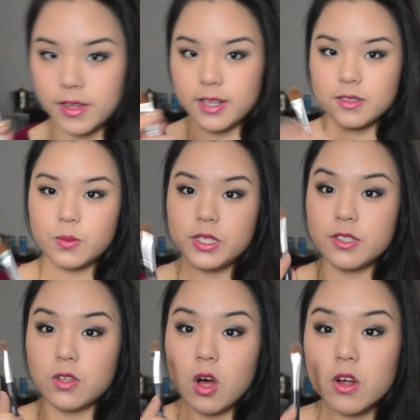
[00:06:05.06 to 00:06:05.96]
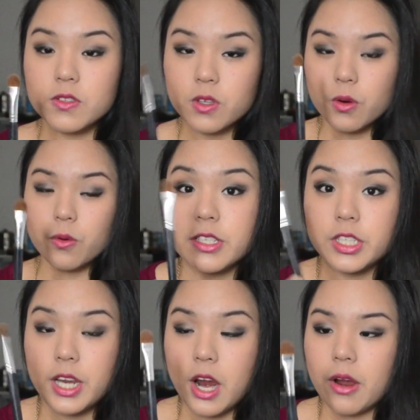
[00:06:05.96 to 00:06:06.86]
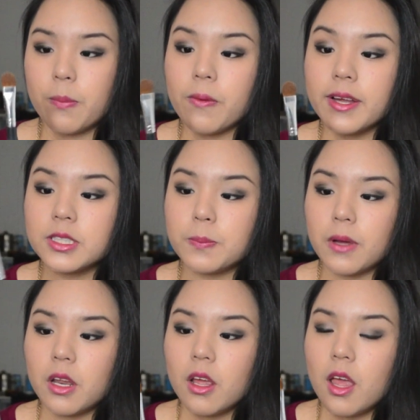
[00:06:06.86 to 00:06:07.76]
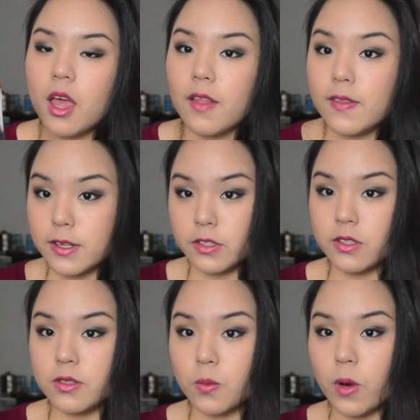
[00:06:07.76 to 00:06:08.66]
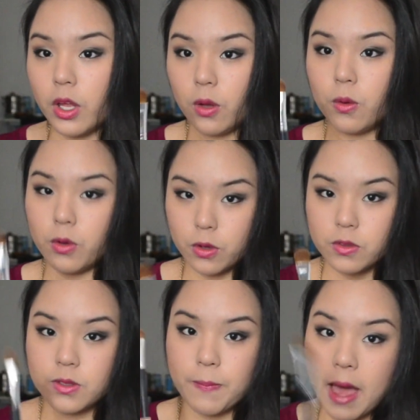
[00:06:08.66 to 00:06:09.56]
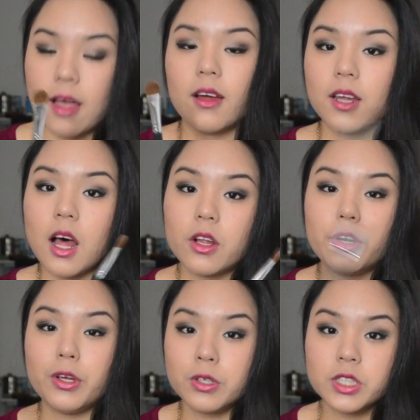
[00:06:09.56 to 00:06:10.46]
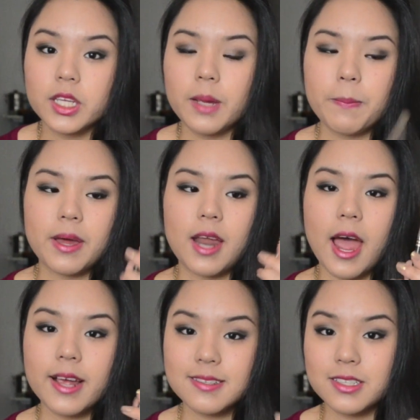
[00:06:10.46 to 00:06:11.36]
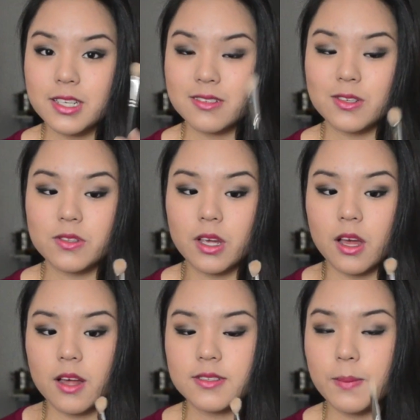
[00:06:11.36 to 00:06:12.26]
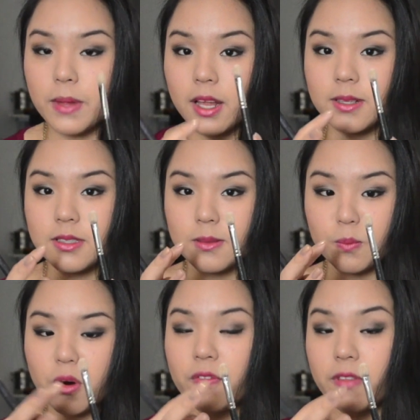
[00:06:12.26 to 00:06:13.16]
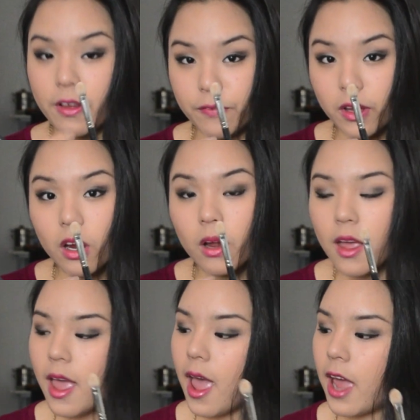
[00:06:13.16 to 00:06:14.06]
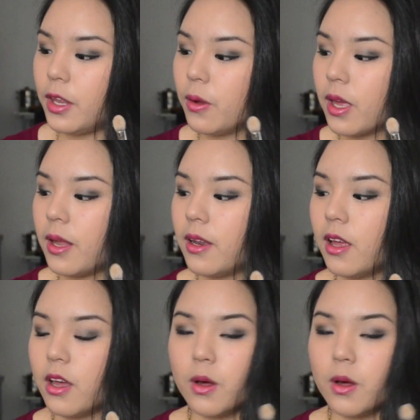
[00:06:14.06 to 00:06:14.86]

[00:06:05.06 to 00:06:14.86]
this, which is also a generic brush, but this is what you use to pack on color usually, but I suggest using something more fluffier, and you can